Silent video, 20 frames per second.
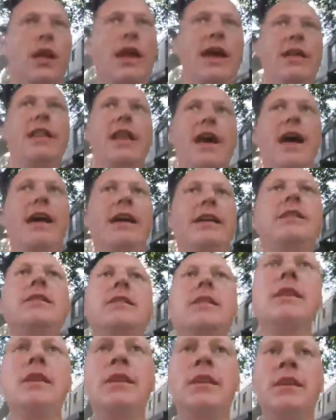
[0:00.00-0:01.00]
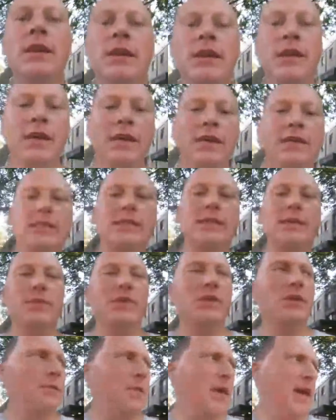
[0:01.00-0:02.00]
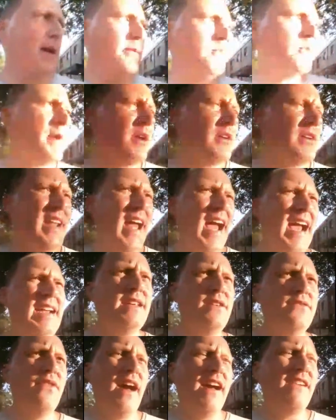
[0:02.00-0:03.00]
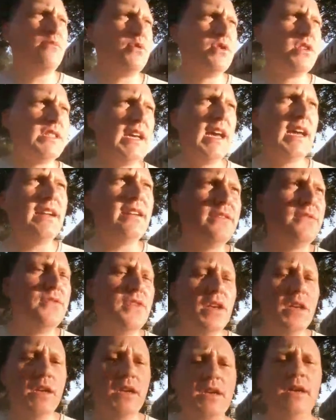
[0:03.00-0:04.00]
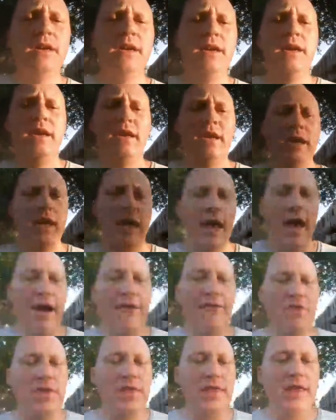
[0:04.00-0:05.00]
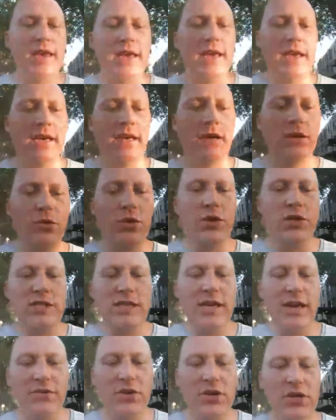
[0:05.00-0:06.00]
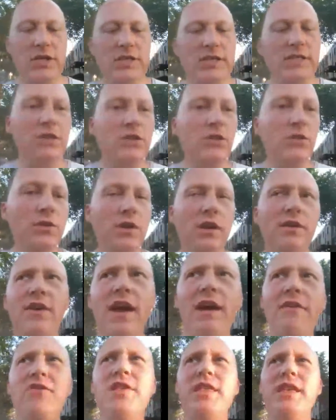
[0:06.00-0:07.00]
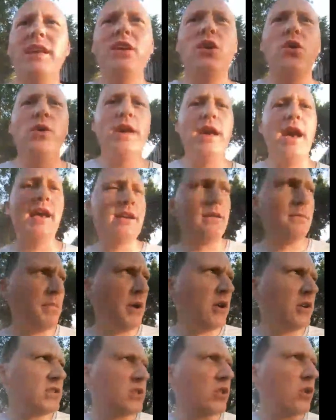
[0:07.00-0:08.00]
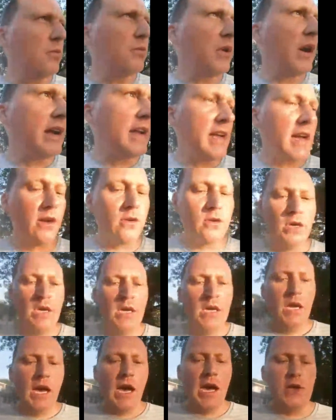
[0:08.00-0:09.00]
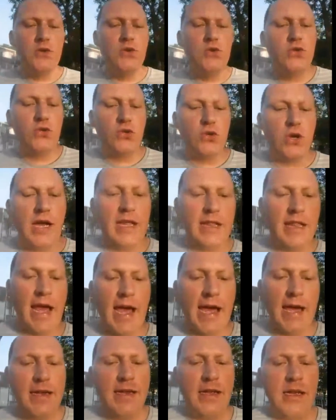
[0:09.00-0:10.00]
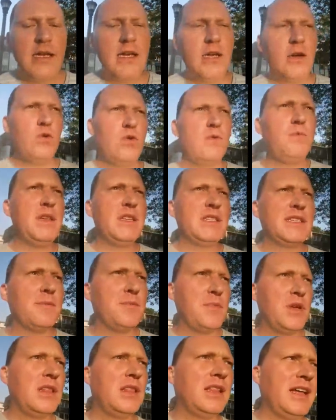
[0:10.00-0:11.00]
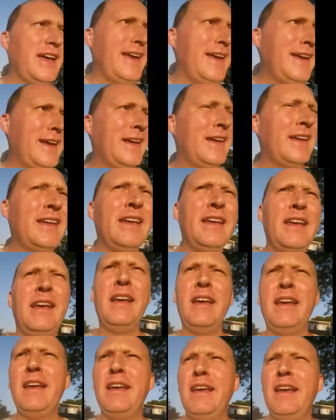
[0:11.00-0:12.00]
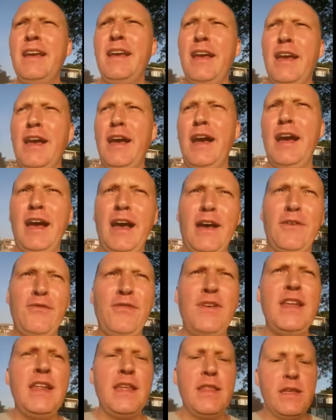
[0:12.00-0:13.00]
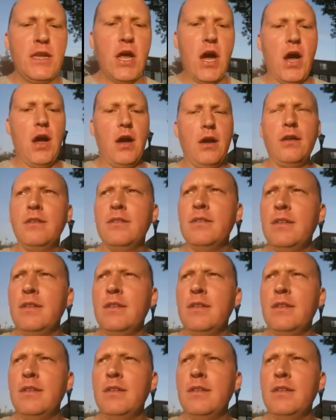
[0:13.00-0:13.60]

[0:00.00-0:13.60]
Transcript: headlines seem to make up about 95% of everything. Real stuff, good to see you, of everything going on Periscope right now. A neutral headline would be something like feeding the dog,